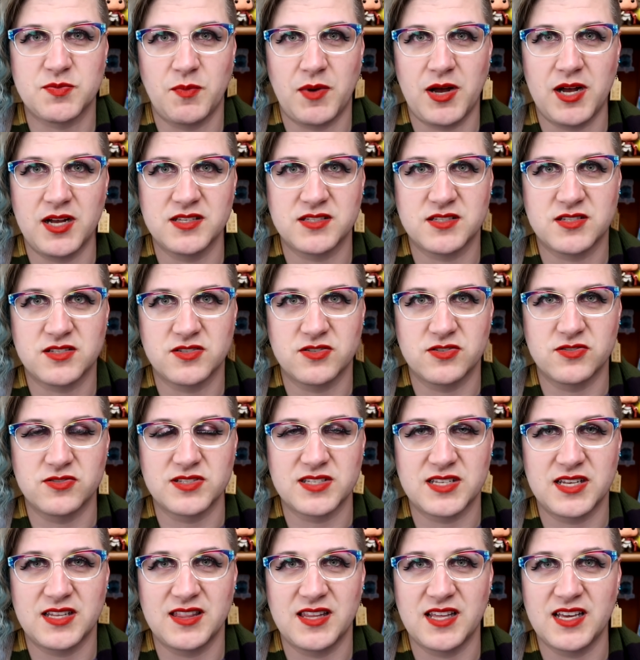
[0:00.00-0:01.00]

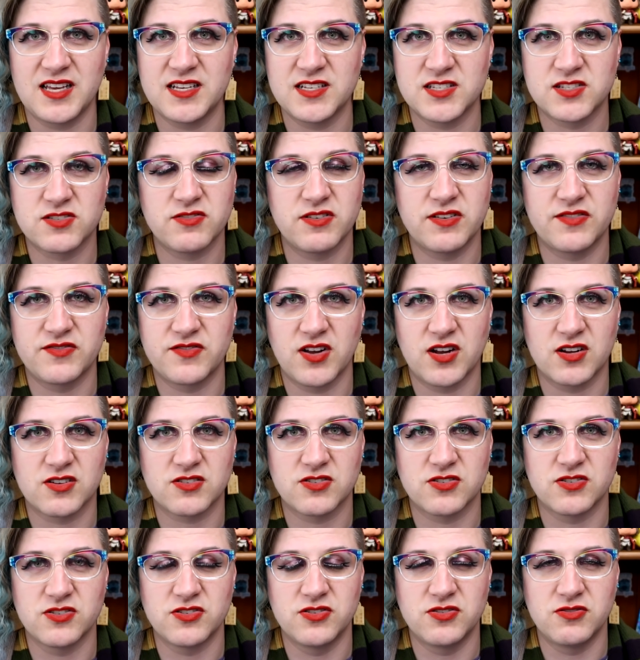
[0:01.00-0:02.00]
monsters in the history of
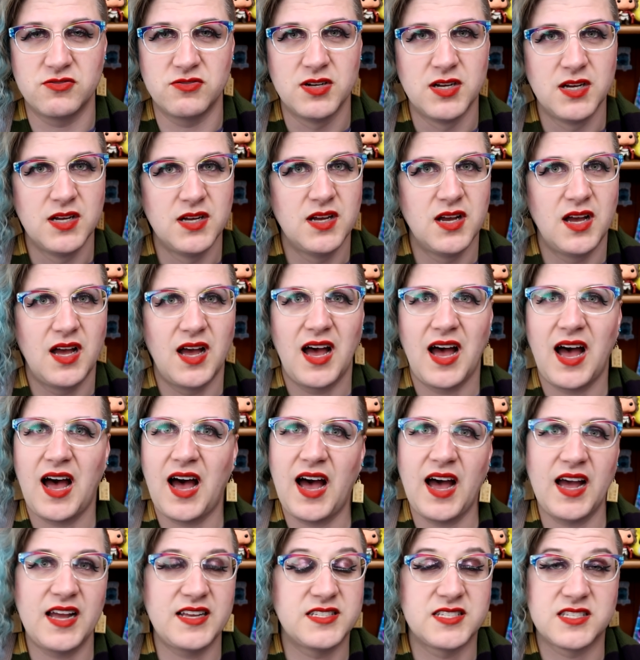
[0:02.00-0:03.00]
Doctor Who.
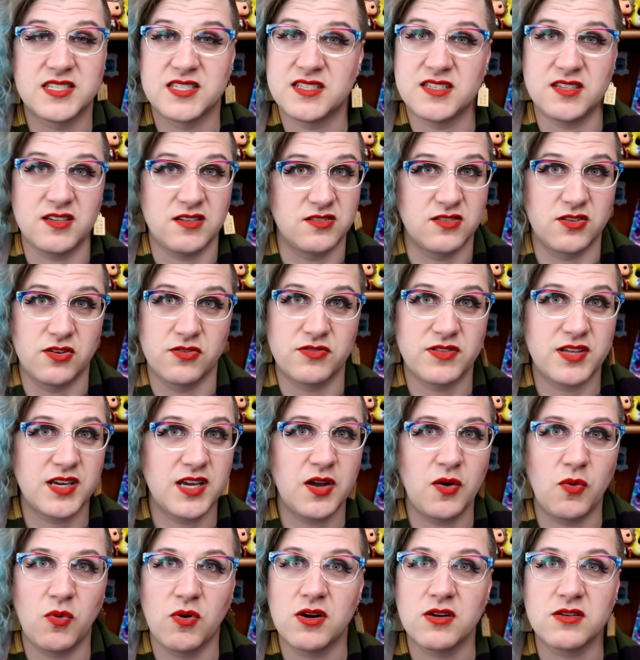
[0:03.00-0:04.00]
I still don't think
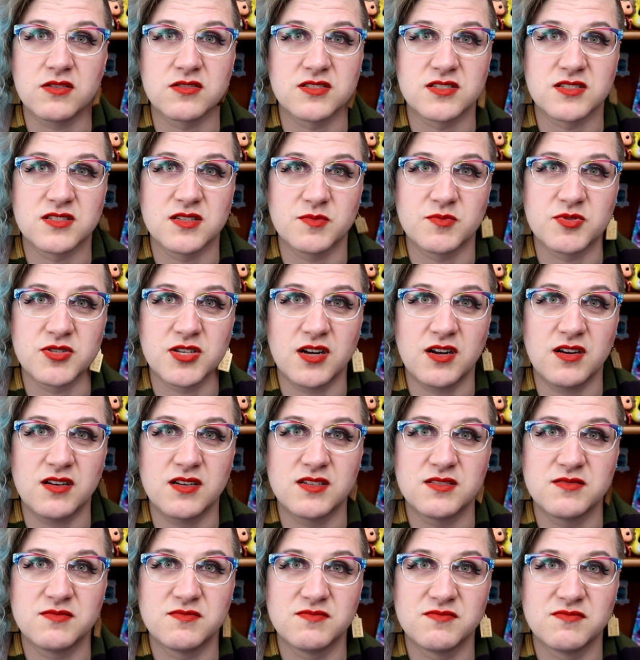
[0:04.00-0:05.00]
it works. I'm sorry.